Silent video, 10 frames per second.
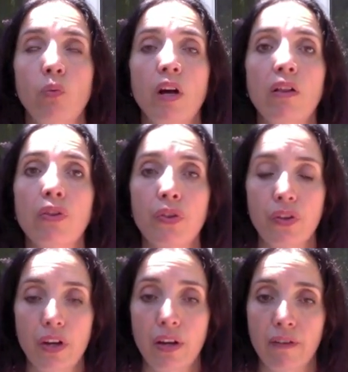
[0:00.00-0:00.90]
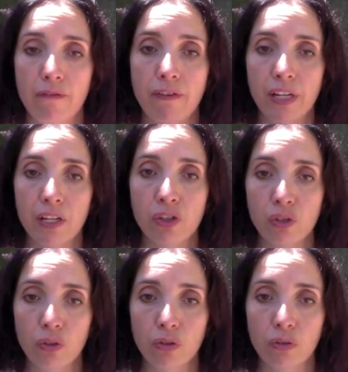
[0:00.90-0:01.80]
wealth, uh,
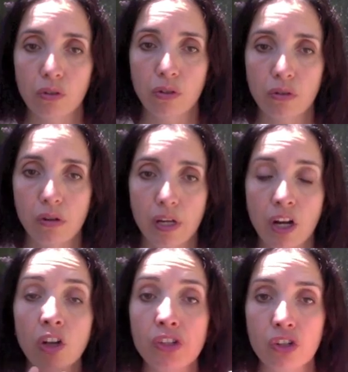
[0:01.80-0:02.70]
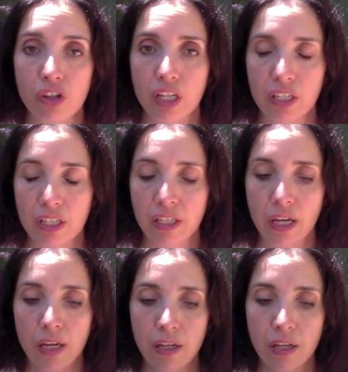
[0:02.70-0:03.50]
financial constructs.